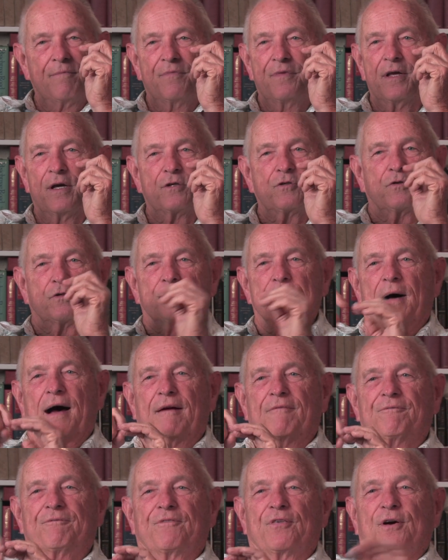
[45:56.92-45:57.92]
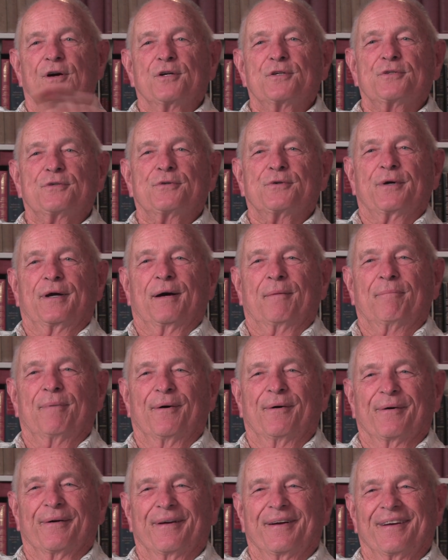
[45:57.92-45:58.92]
this was my first trip
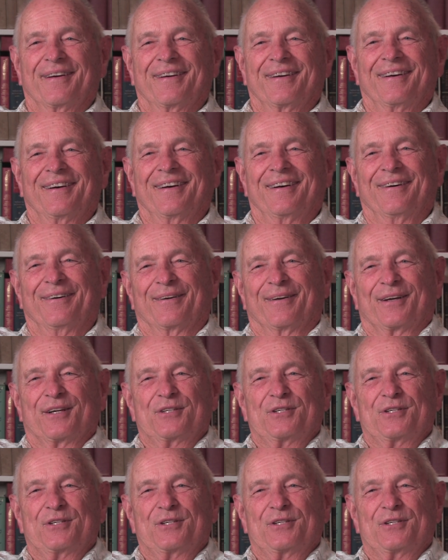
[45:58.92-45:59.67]
on a